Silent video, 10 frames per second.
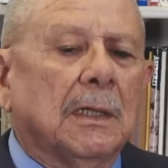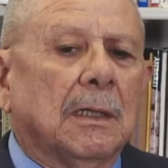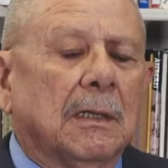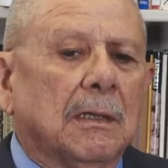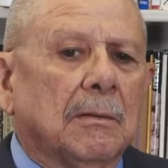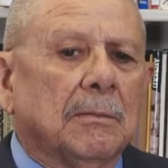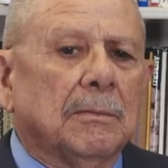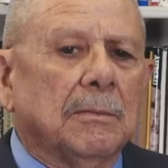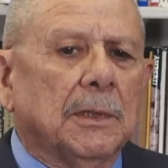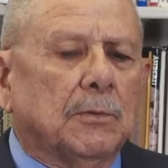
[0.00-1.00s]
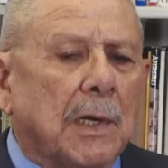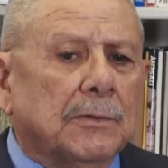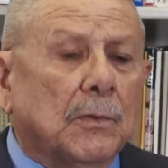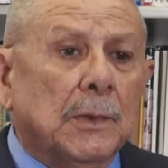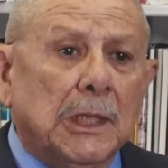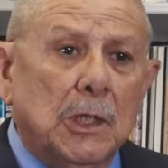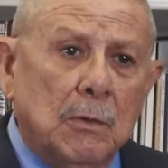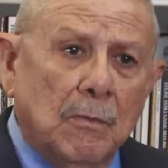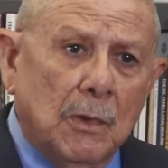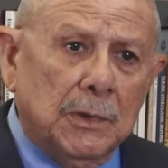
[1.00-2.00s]
uh, transforming the
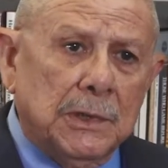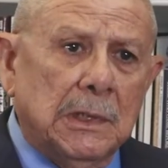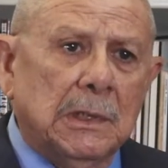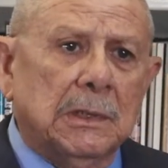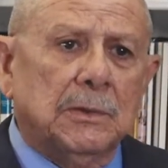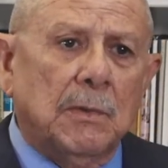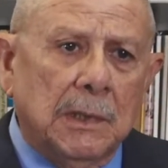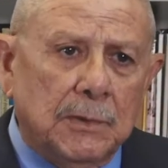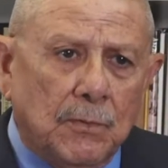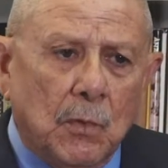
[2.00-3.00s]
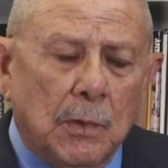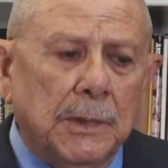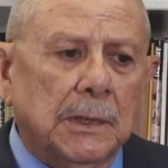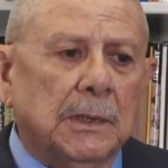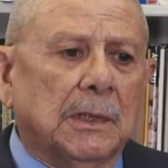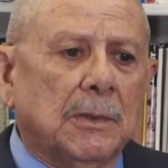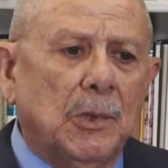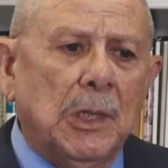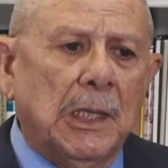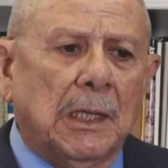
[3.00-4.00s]
universities, transforming the
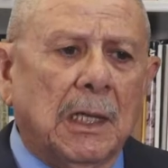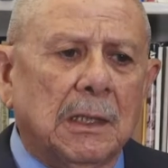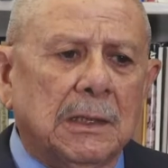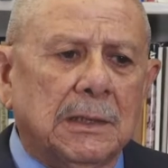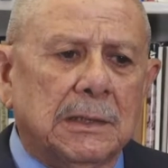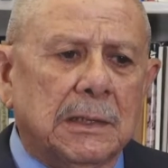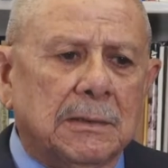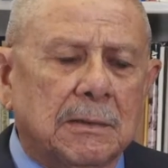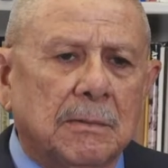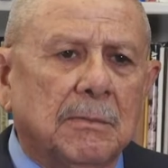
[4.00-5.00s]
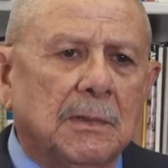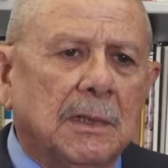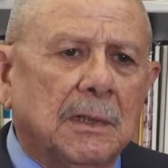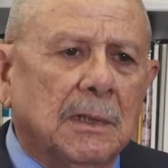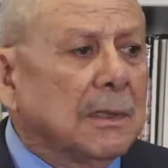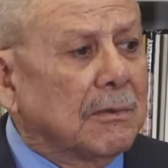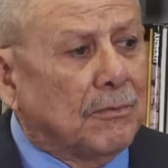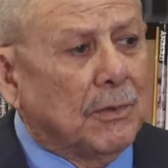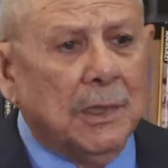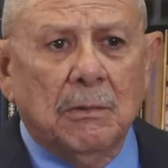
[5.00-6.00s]
community college system, the
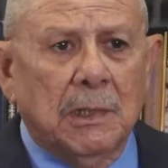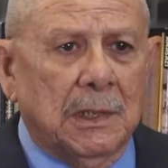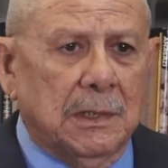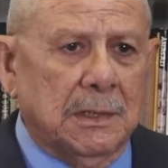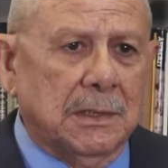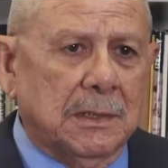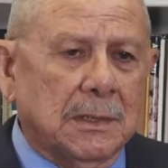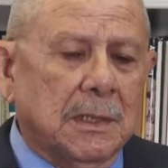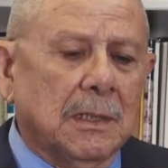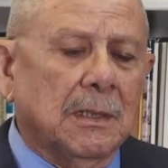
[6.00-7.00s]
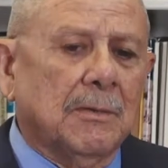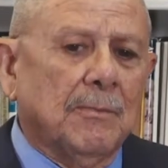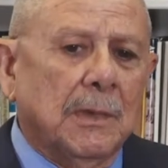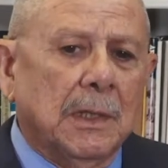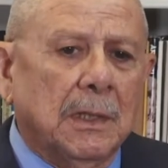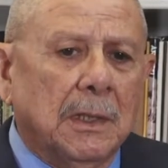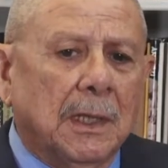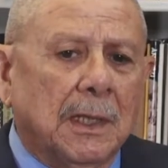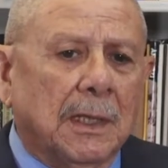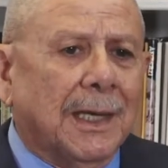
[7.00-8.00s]
freeways, uh,
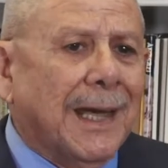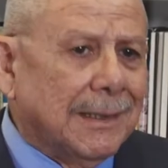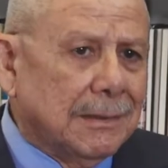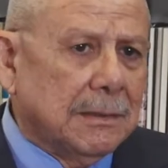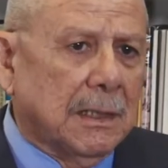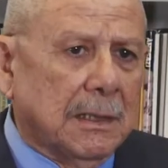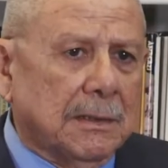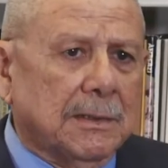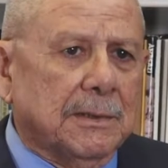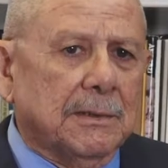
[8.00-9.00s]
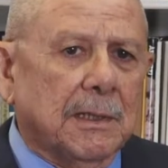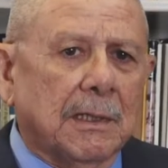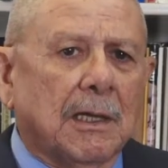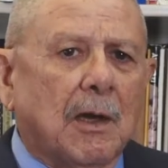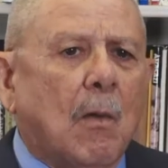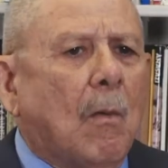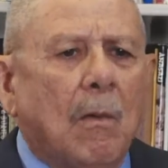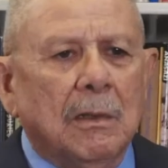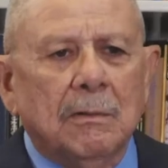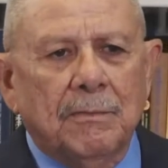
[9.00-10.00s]
uh access. Uh,
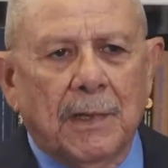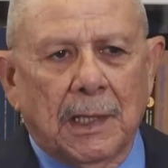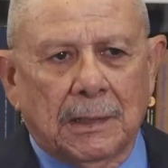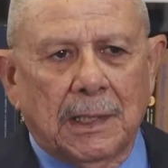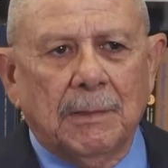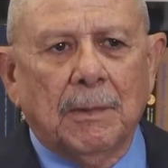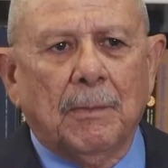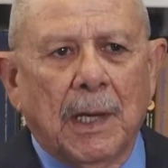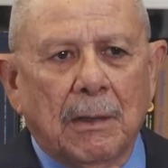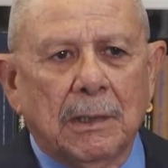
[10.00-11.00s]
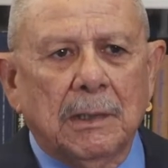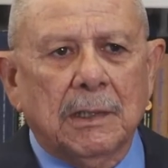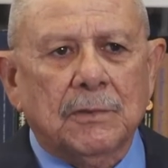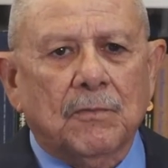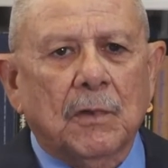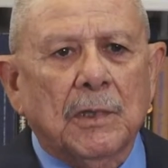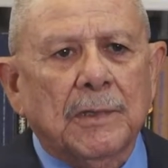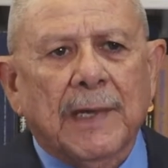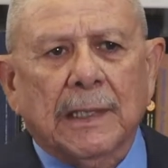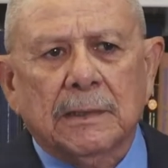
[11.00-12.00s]
all of that came about in this flurry
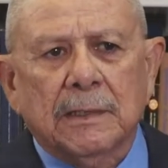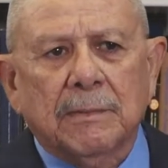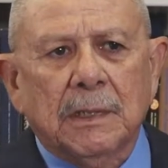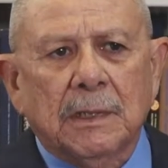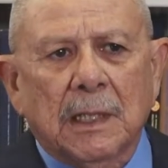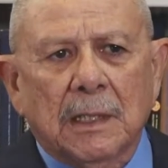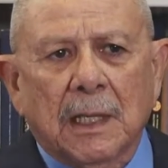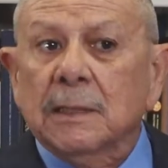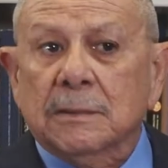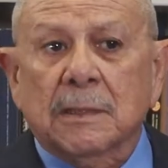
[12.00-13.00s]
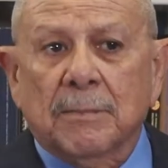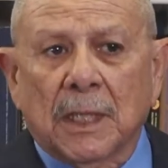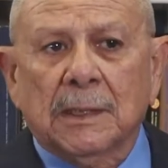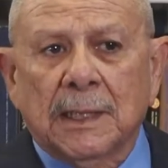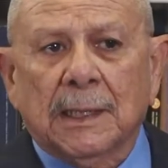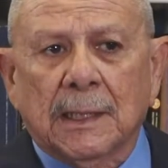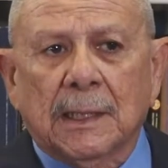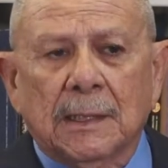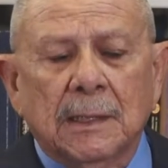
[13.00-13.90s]
of activity that lasted about a decade.